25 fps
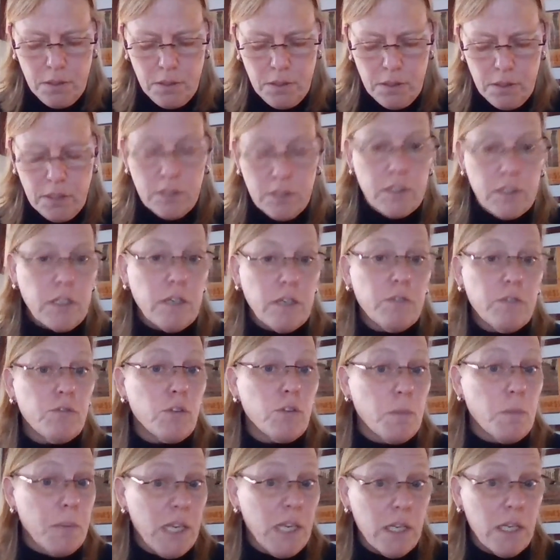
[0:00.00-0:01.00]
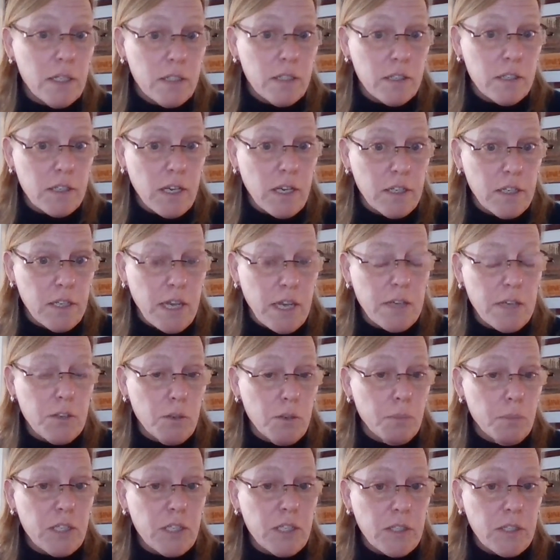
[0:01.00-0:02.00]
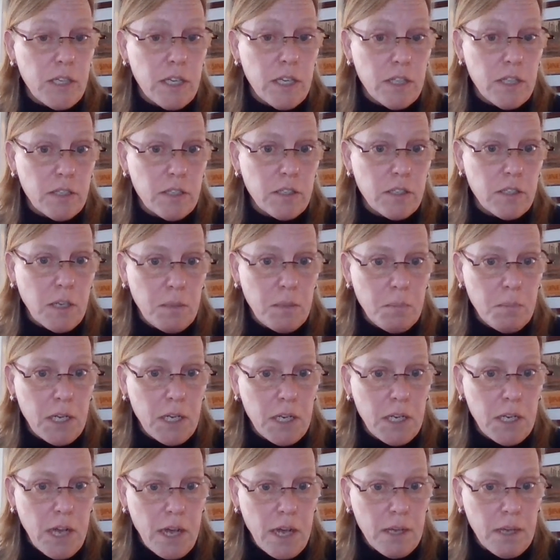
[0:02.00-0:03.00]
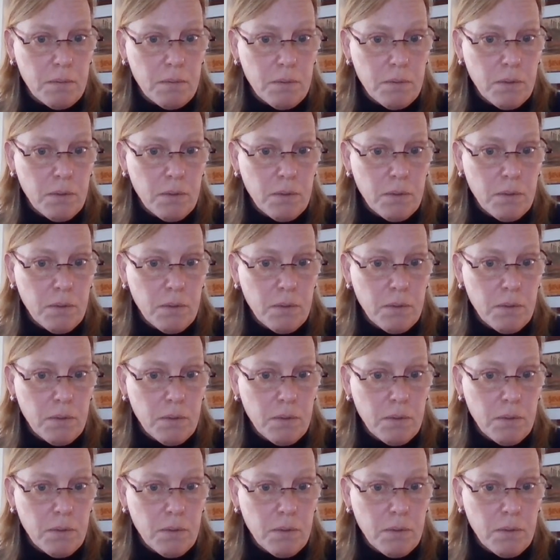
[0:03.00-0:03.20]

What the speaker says: Let's see, for me it's Sunday. You'll be seeing this on Monday.